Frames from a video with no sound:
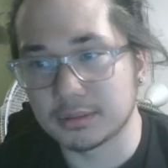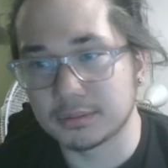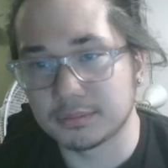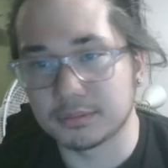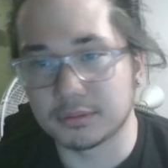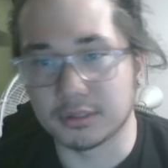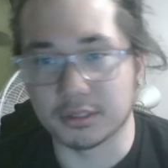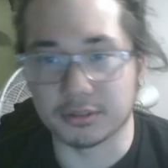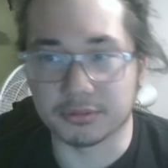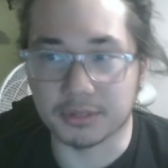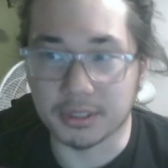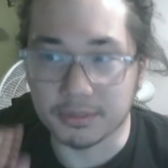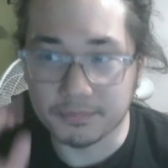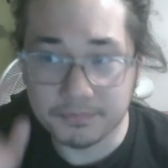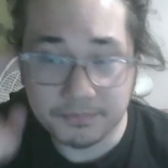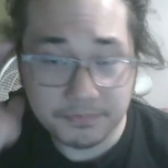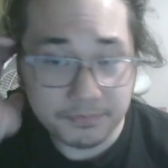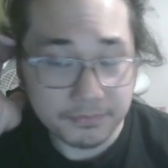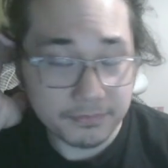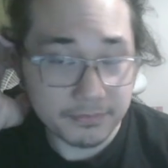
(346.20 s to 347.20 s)
Alright.
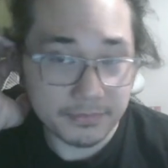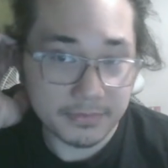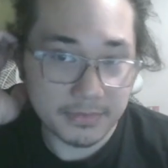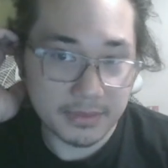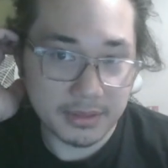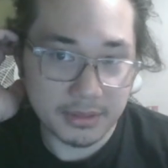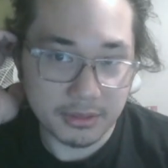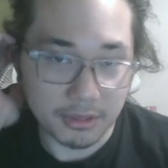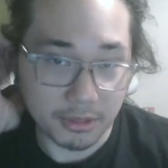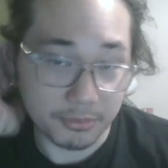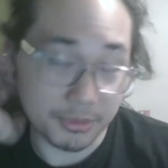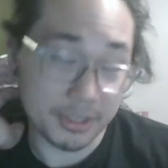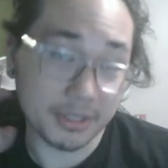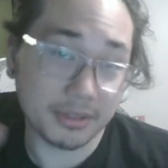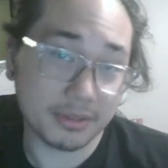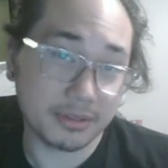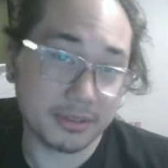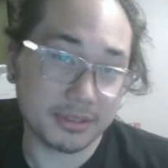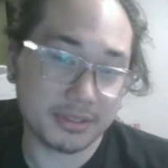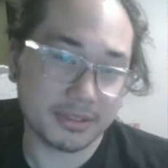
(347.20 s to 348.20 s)

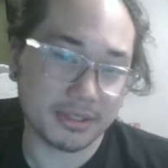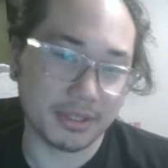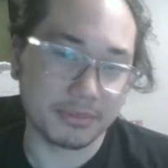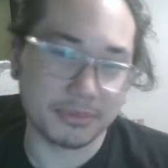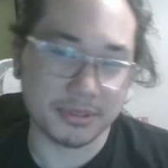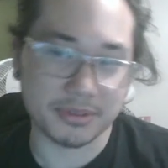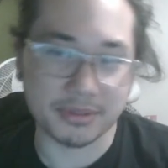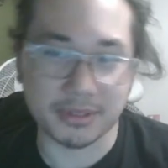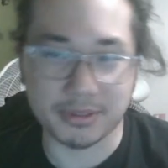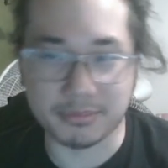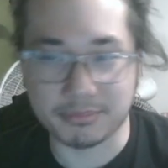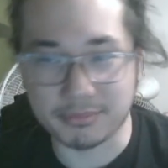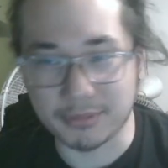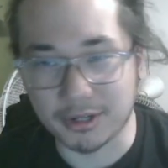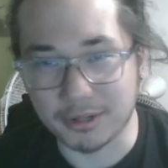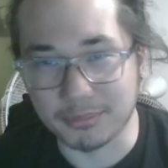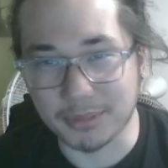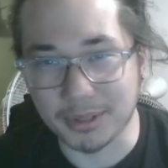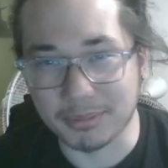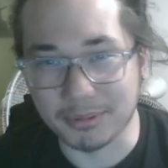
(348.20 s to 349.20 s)
Albeit, slight mistype
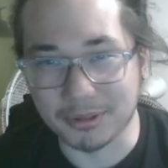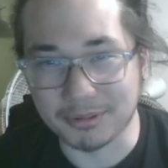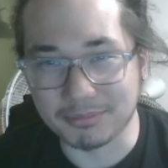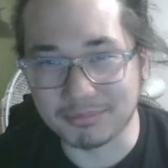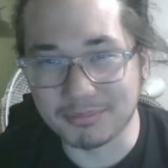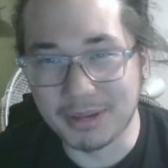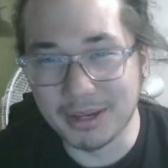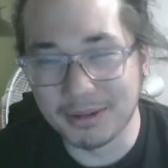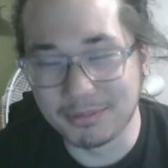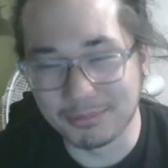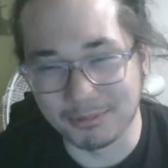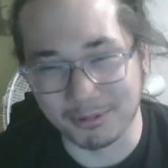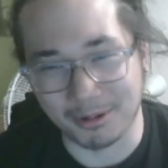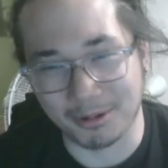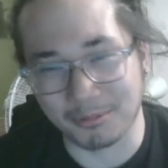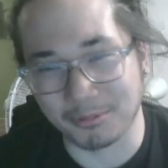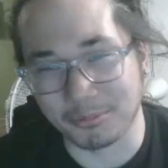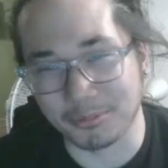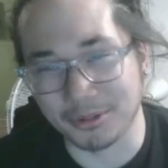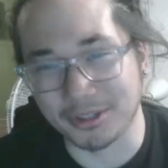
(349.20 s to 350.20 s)
on my part.
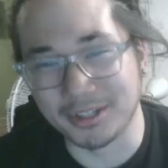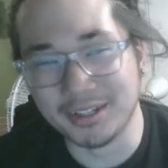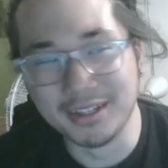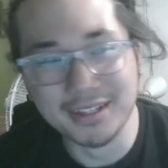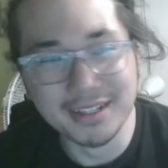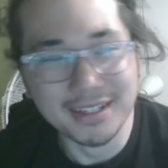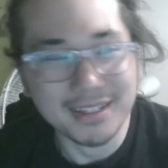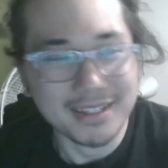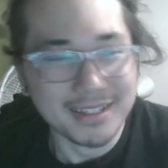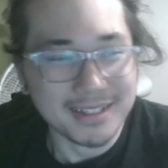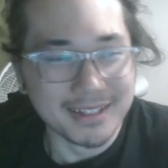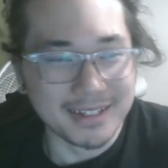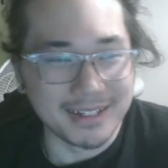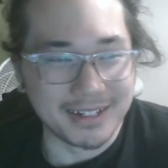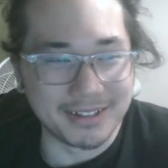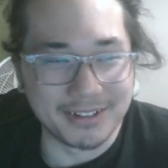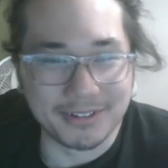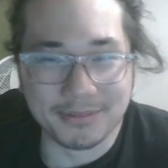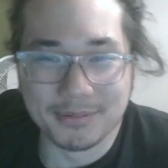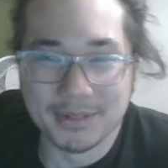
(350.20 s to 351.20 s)
Probably.
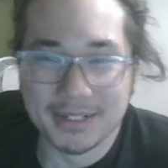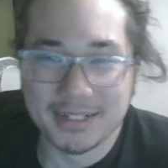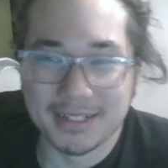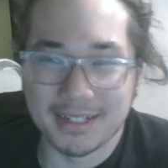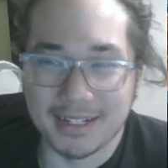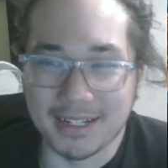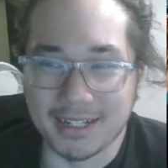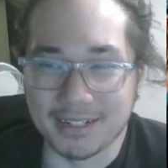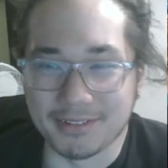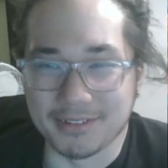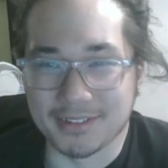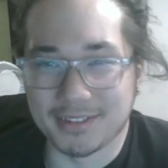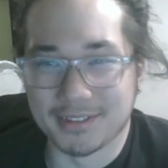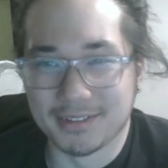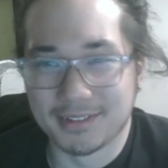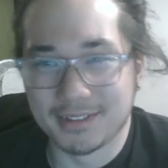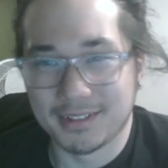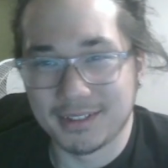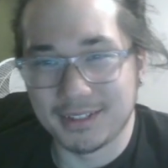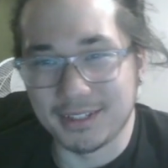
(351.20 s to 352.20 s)
I don't know. Anyways,
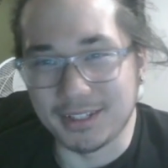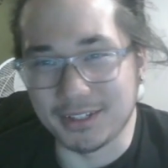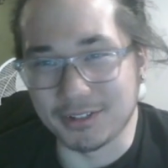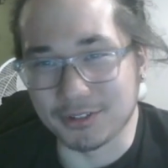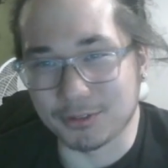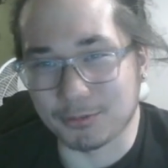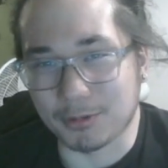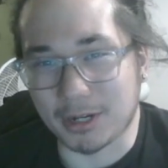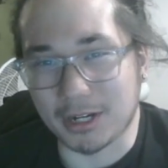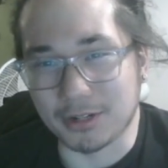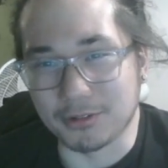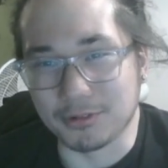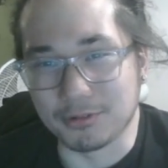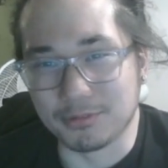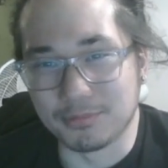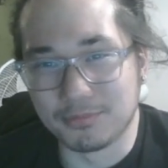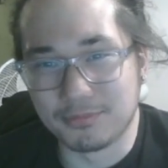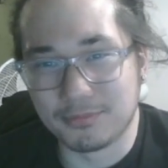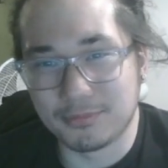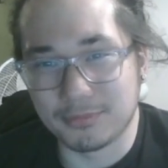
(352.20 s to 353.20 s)
he goes Rahu,
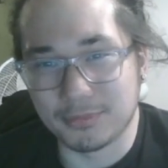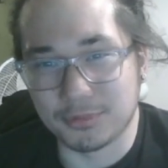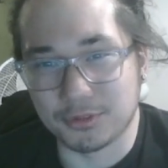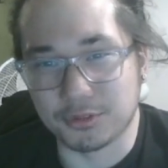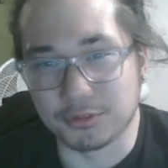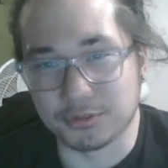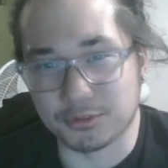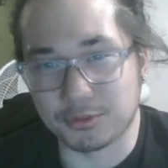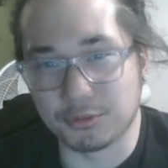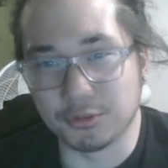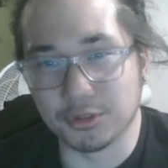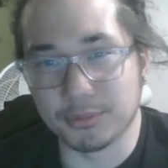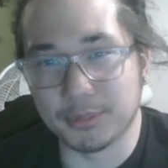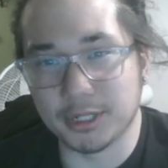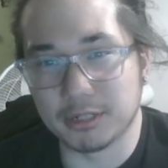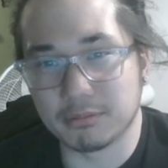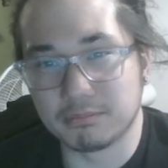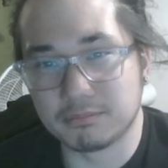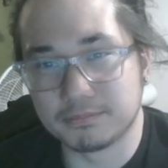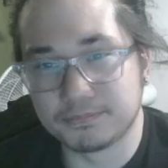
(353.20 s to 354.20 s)
goes
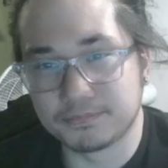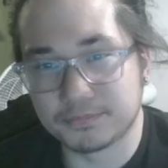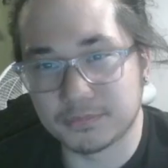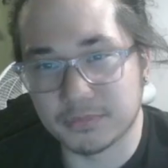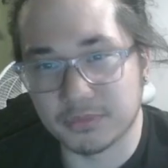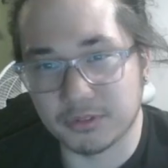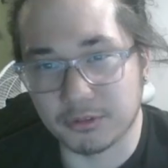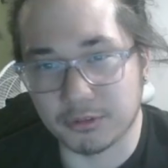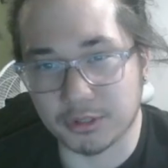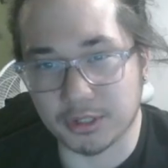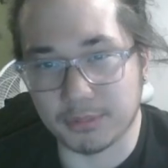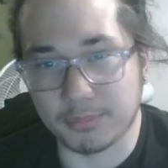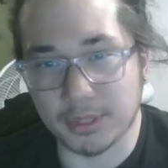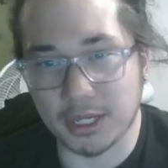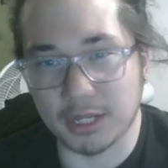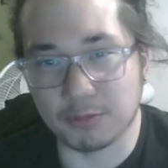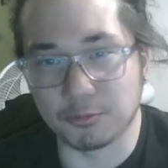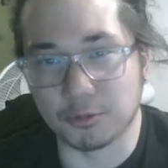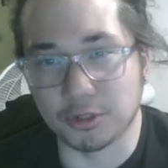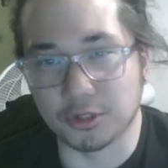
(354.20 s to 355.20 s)
Gulamel. We're going to
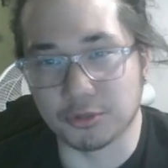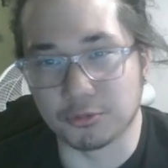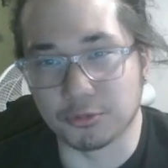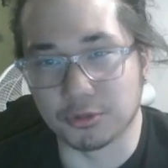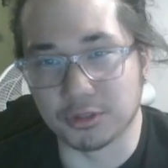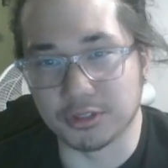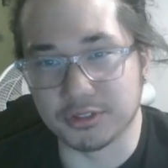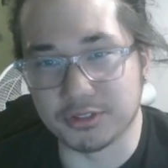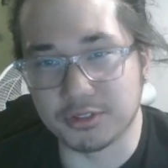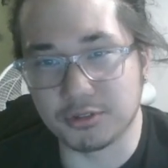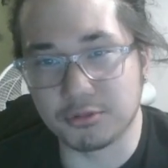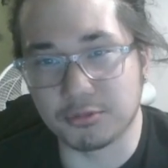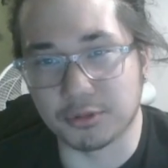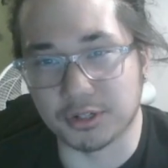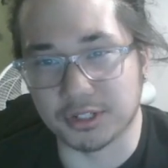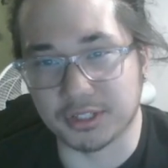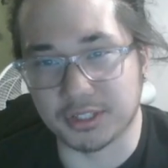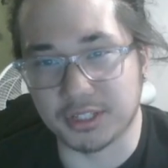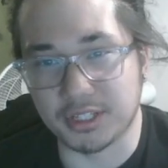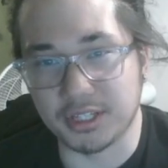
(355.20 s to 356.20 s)
pan 1, Arugula 2. We're
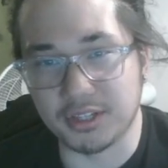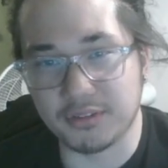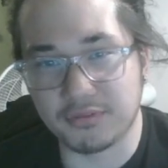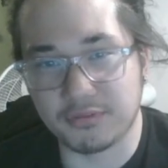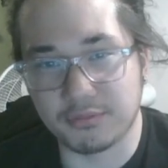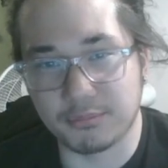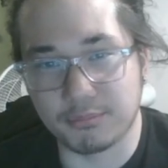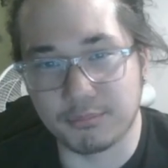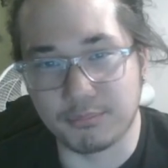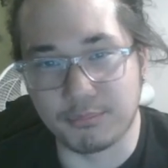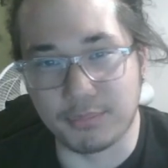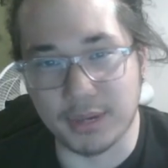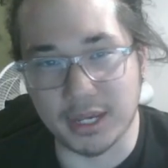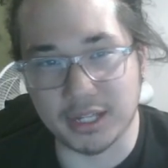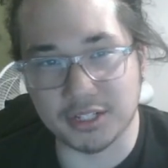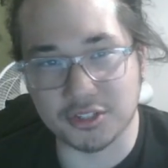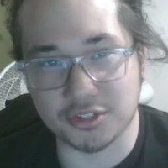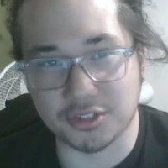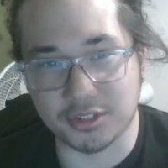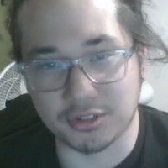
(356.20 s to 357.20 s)
going to Keef,
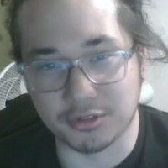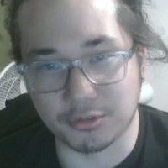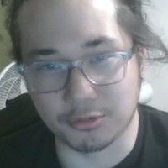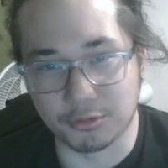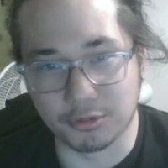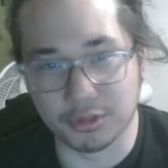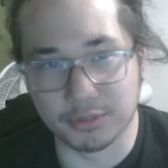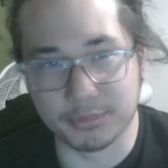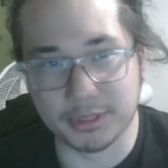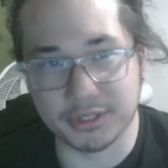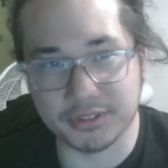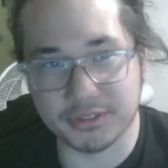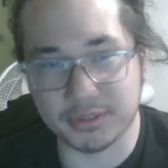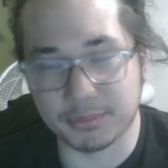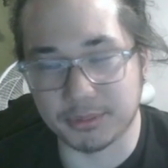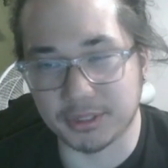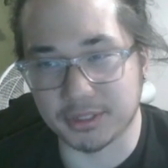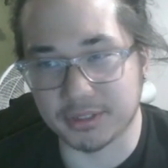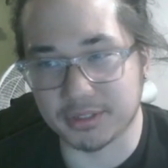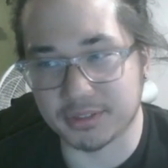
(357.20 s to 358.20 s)
banishing the Gulamel,
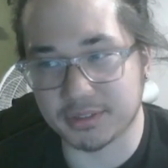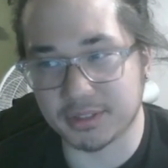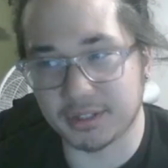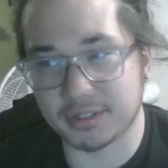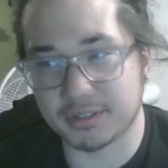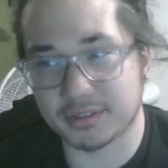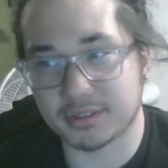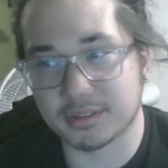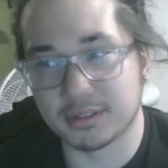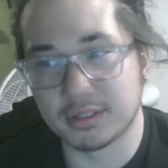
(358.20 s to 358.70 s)
summoning the Sykes.